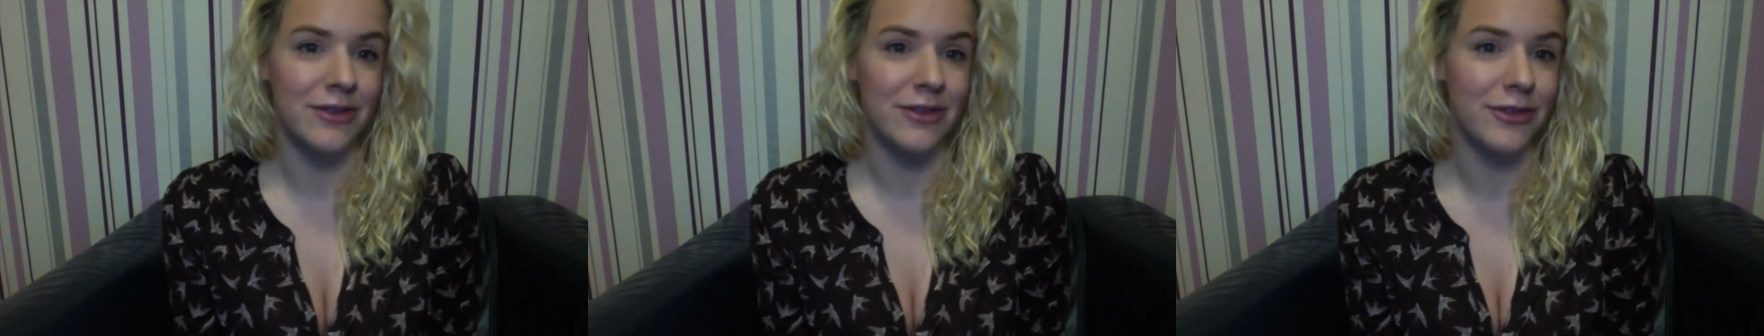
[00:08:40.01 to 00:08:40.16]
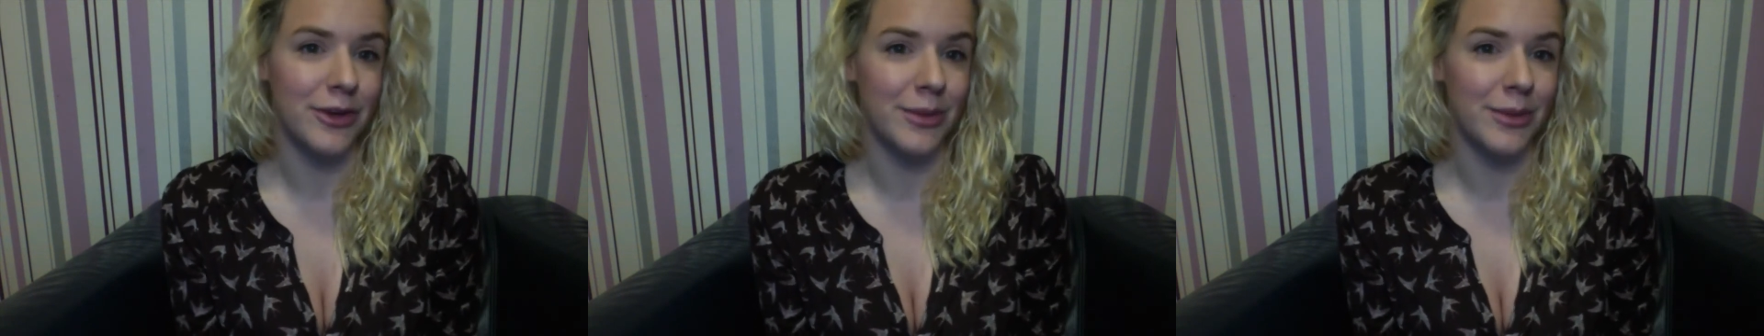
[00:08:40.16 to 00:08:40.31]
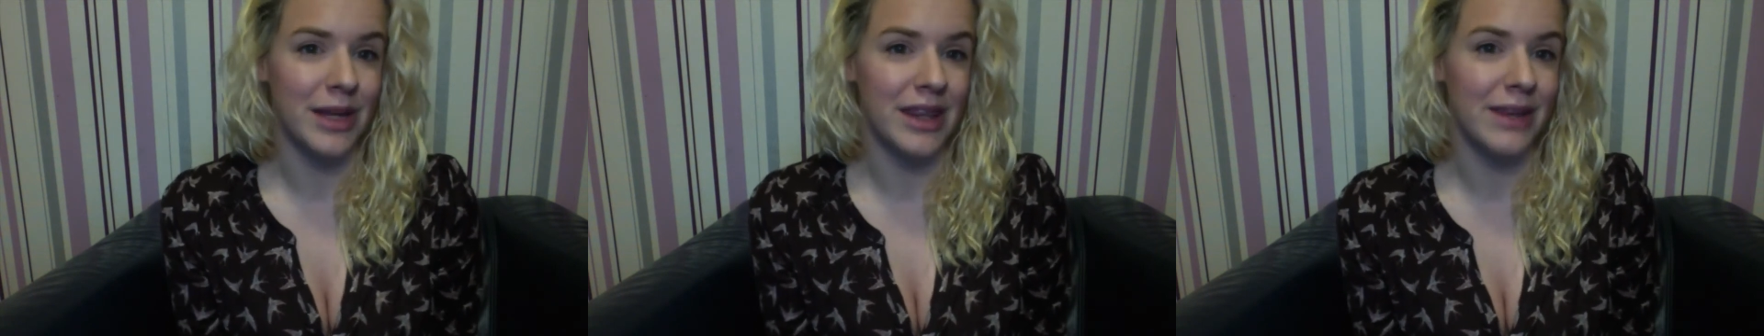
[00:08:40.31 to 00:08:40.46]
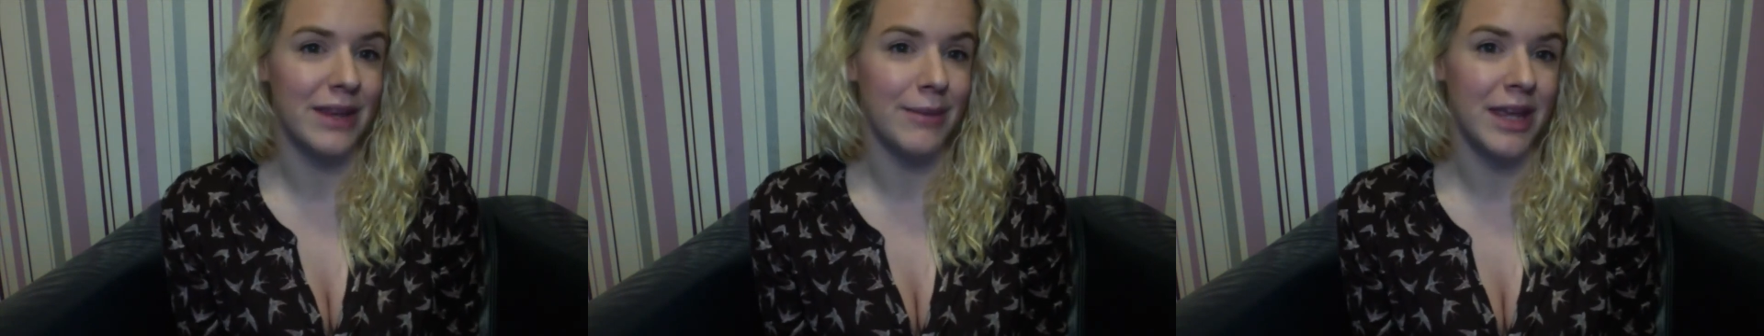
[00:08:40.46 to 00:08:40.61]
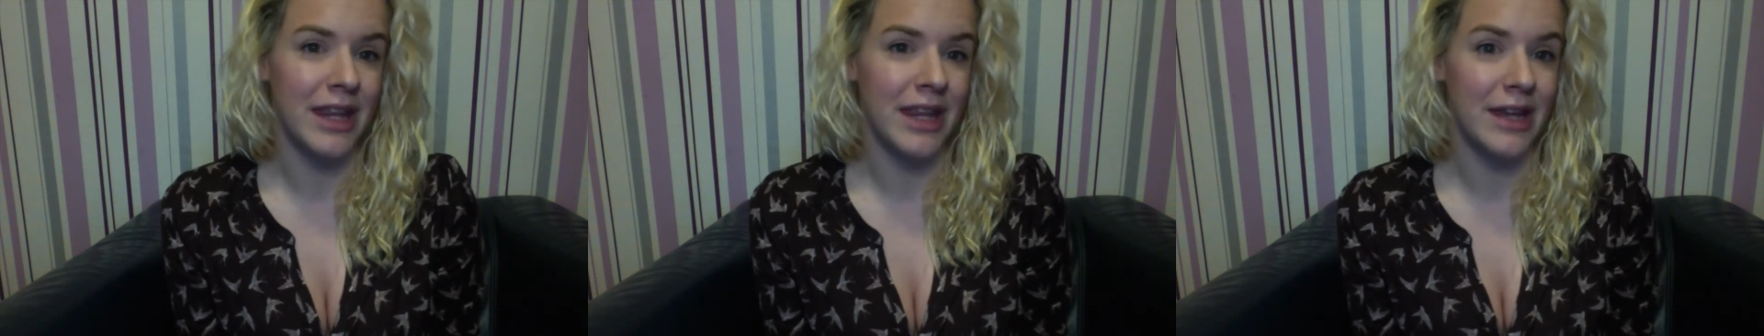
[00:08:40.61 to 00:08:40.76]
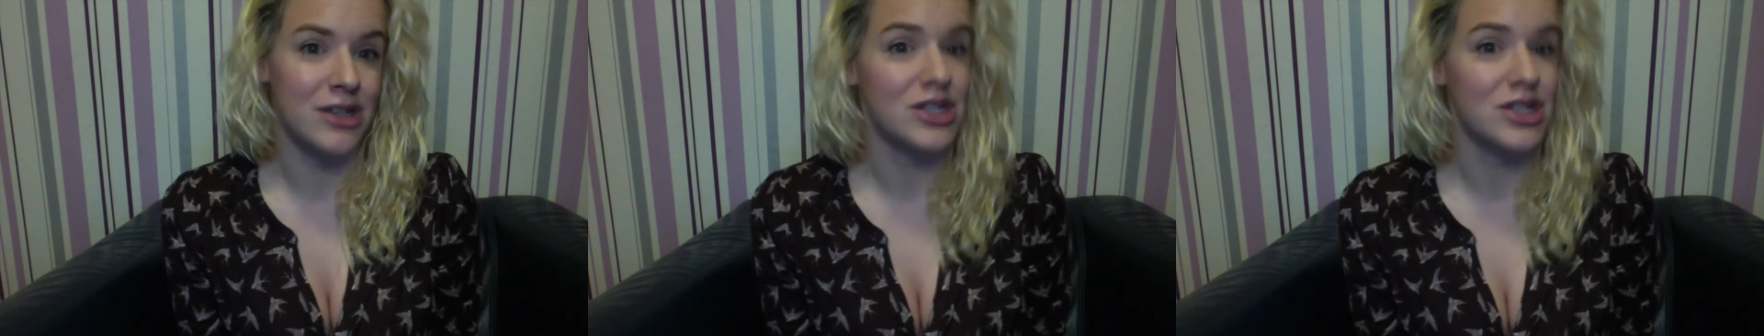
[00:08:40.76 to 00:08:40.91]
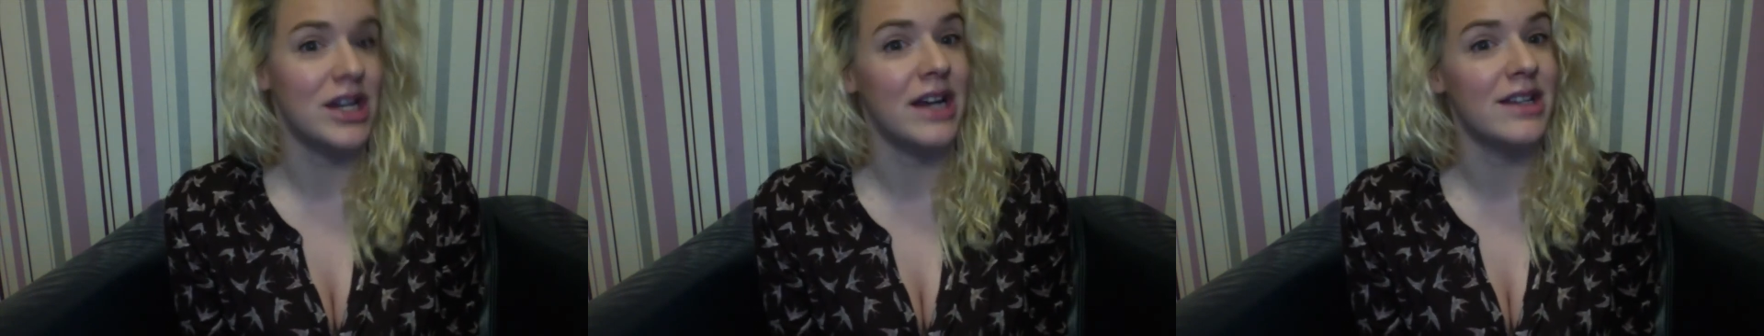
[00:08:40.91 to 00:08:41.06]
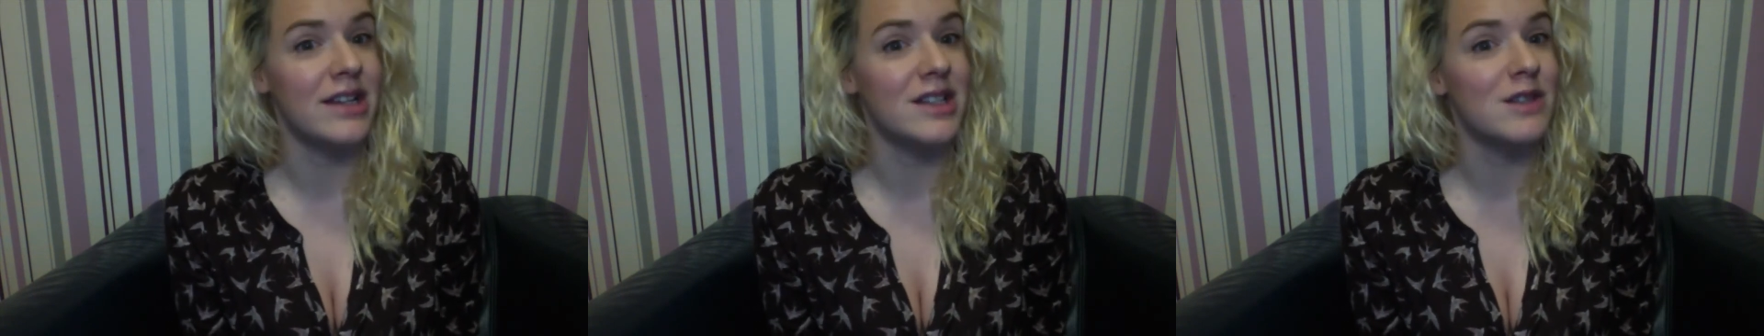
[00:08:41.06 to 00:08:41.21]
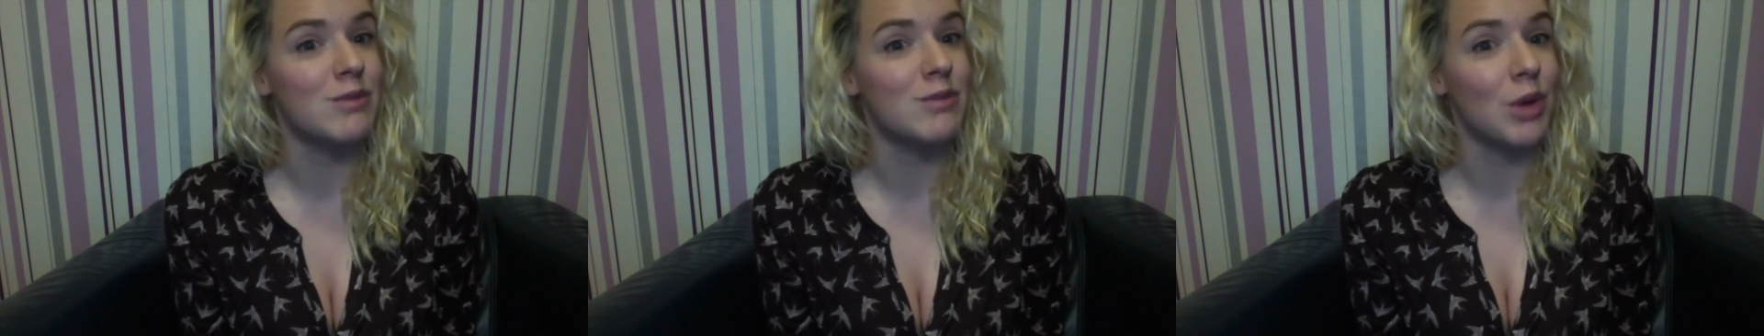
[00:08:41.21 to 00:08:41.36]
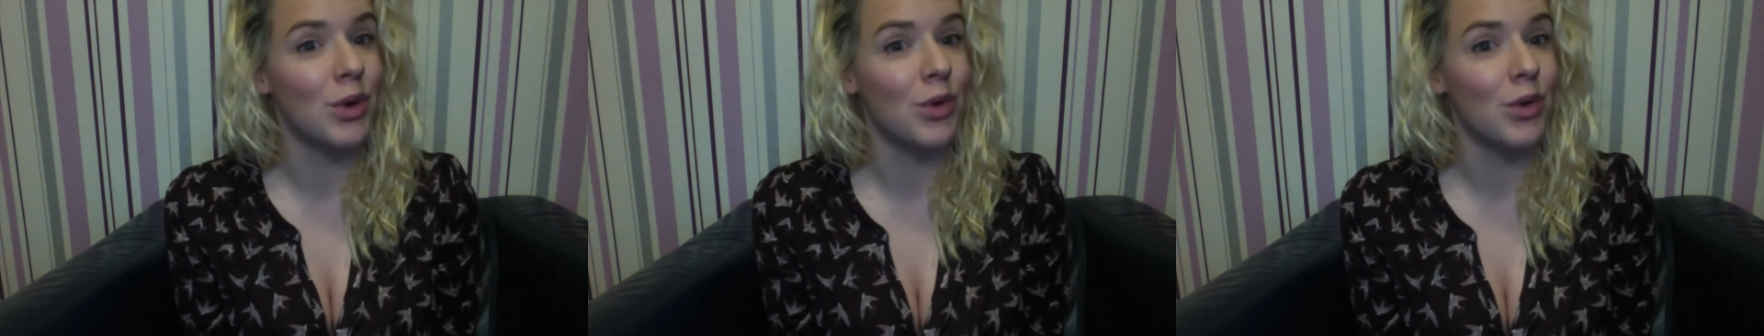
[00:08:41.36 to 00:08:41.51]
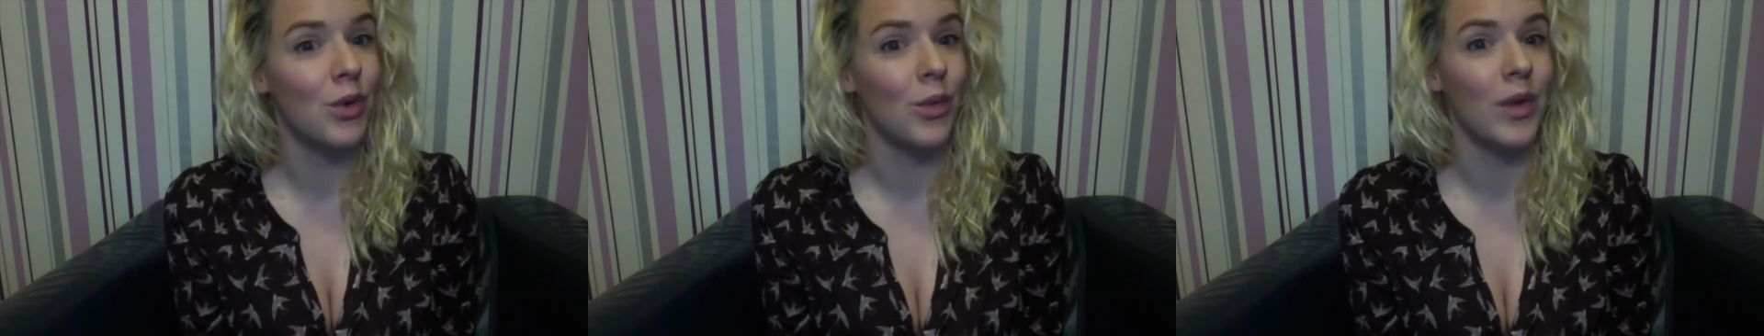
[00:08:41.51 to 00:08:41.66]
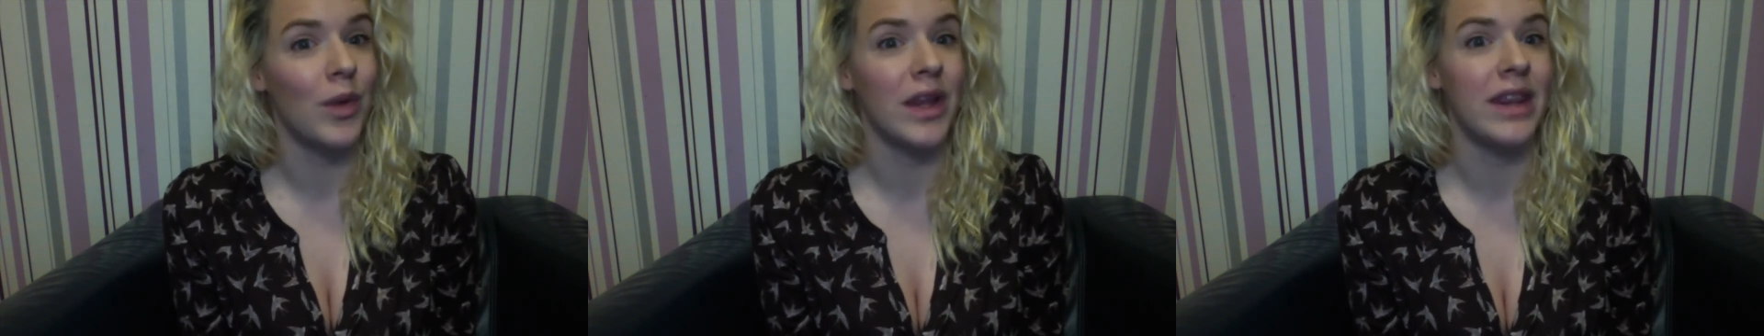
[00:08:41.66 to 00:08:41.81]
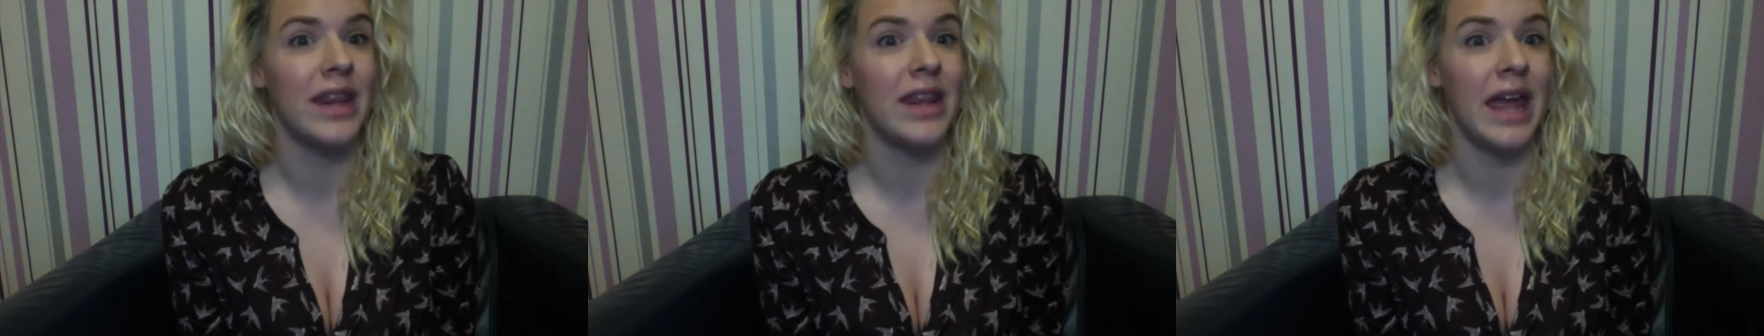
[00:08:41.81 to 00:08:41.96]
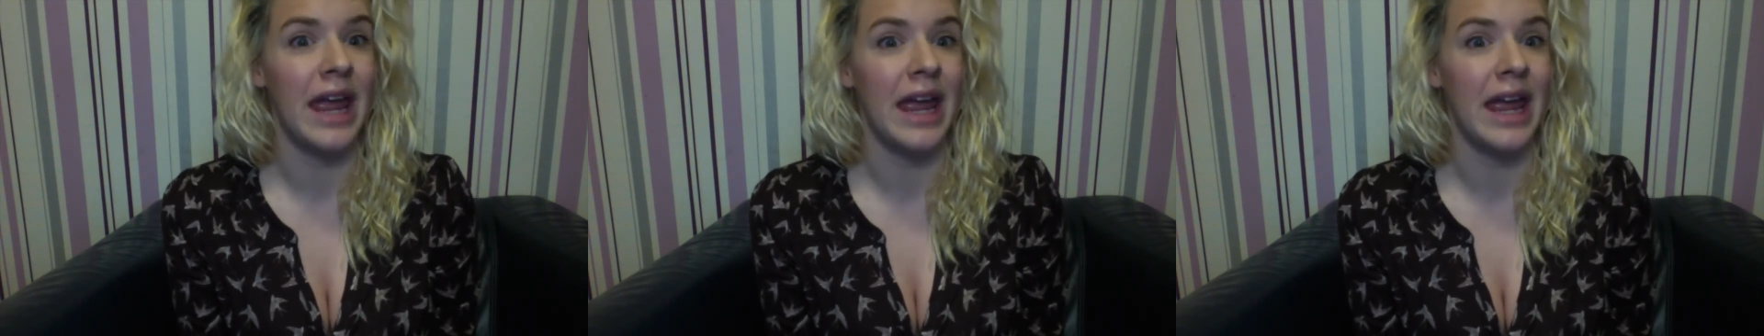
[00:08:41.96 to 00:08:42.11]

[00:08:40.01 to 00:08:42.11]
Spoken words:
informing me that she had spoke with